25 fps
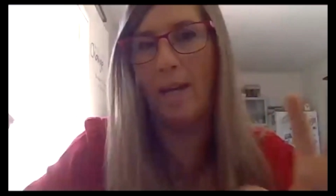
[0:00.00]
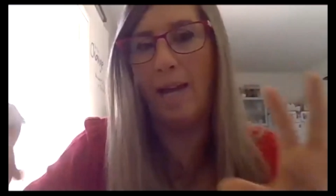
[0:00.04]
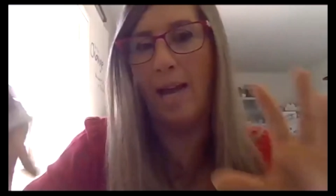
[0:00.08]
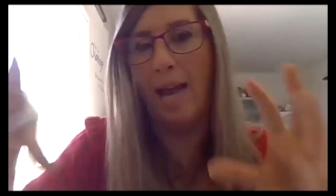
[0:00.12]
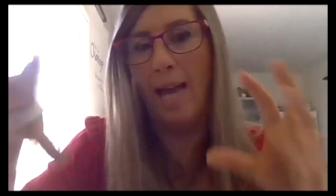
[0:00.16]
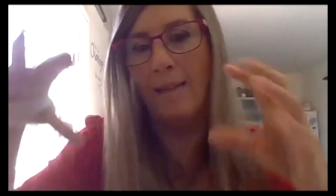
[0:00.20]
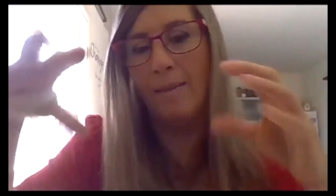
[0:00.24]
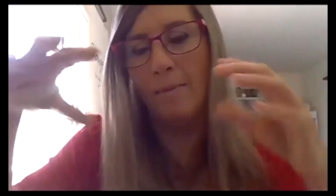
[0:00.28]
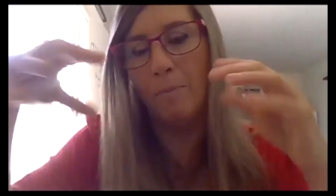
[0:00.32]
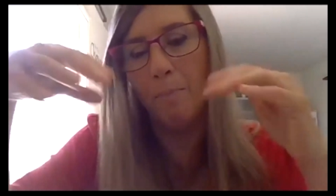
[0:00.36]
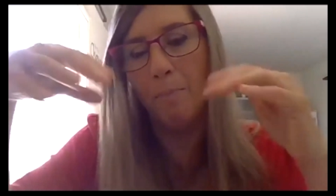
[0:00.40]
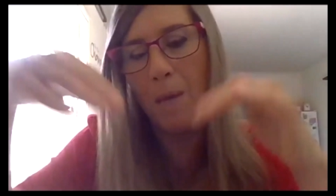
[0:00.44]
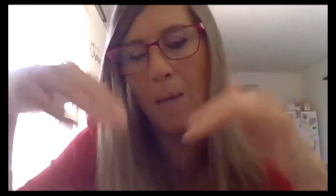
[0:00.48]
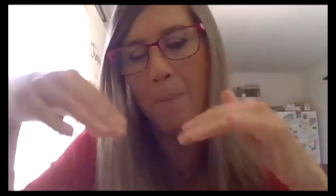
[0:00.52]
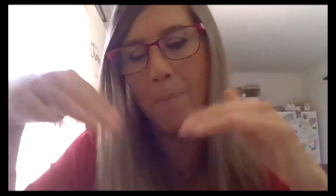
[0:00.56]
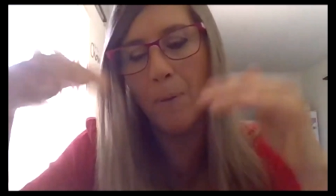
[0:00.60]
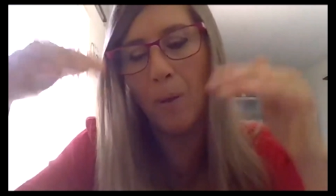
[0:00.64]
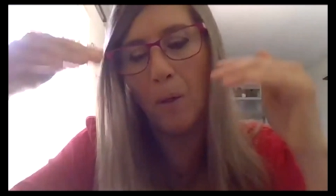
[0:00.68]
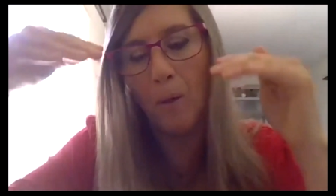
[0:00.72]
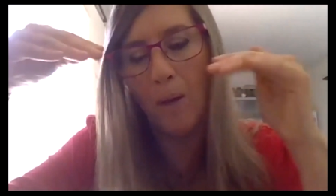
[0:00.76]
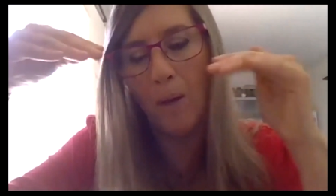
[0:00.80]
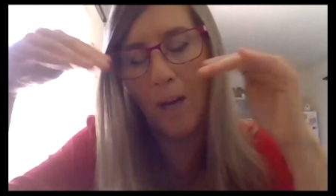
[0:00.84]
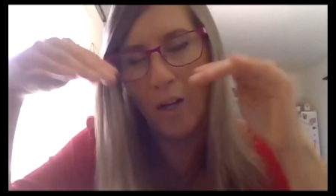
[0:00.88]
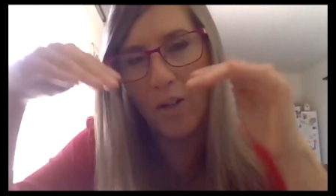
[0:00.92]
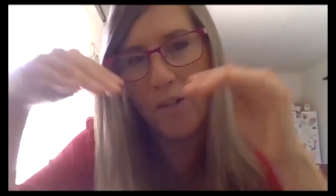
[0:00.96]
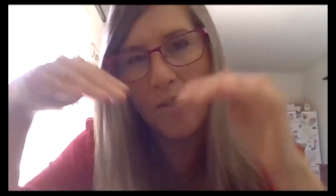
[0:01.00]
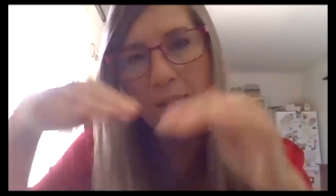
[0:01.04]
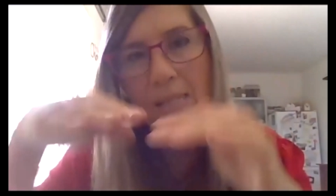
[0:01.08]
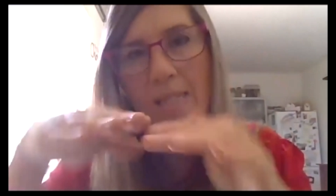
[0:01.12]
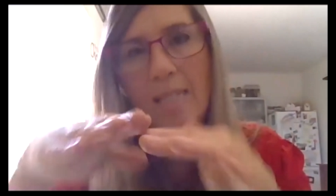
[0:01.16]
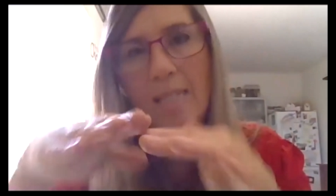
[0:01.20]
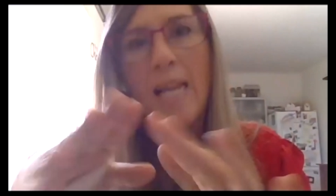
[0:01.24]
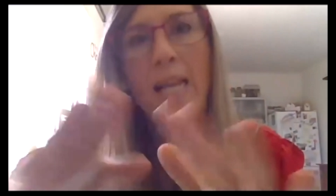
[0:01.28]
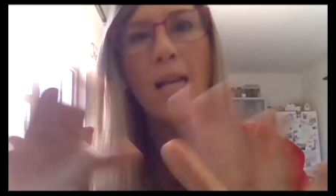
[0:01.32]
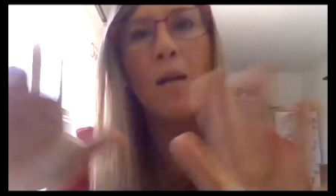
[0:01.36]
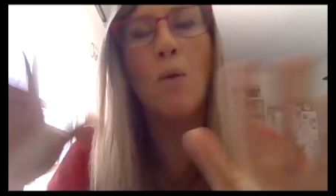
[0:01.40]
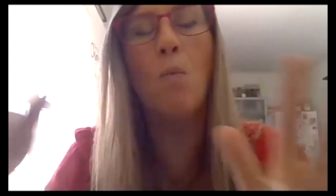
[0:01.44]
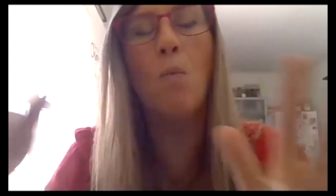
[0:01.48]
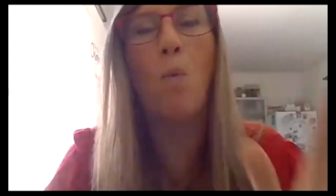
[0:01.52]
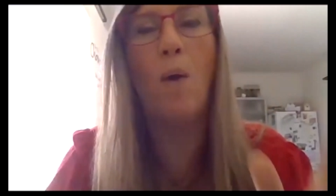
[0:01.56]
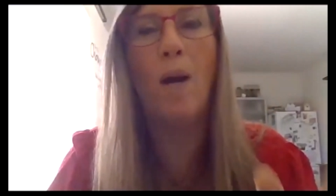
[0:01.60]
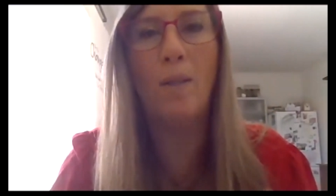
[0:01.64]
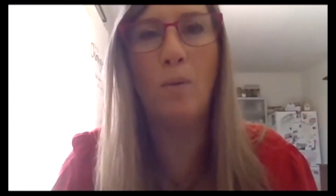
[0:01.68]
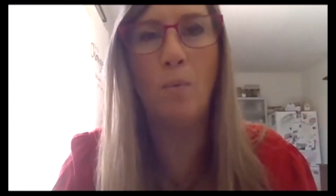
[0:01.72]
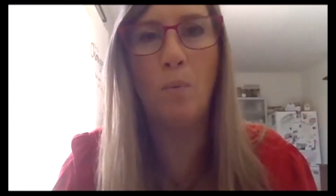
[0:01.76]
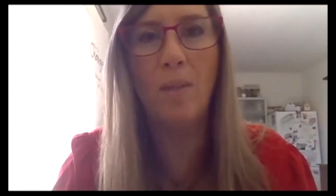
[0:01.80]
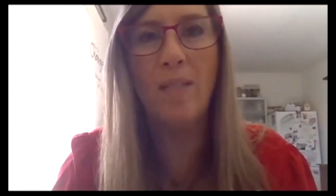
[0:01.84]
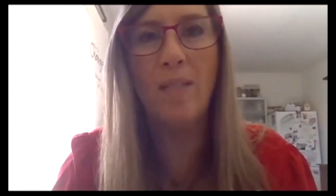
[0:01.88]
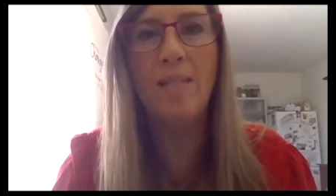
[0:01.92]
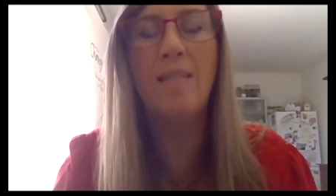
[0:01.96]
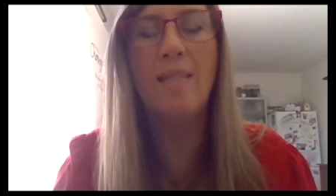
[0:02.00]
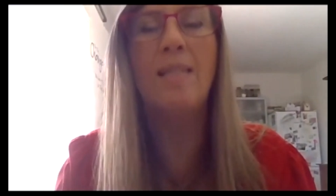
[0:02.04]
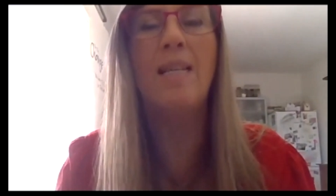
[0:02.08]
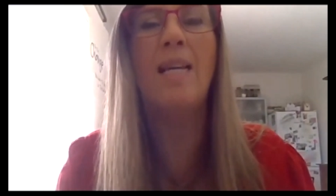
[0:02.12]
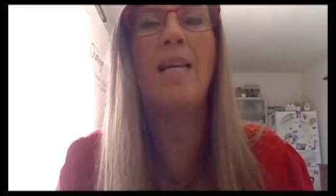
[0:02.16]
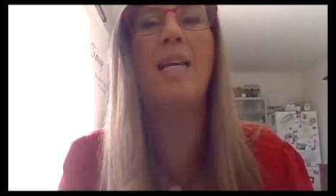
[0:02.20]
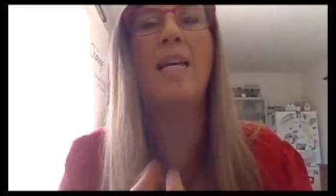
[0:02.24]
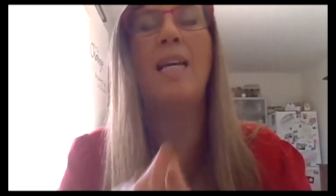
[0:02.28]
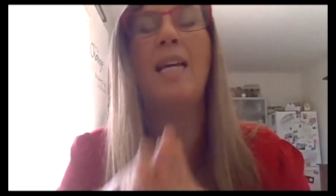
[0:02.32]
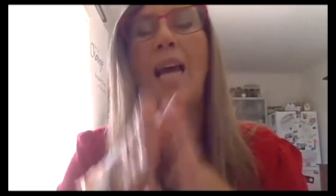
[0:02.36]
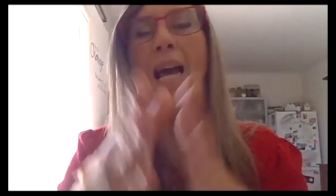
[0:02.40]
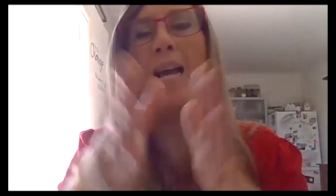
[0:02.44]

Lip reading: and people are seeing what we see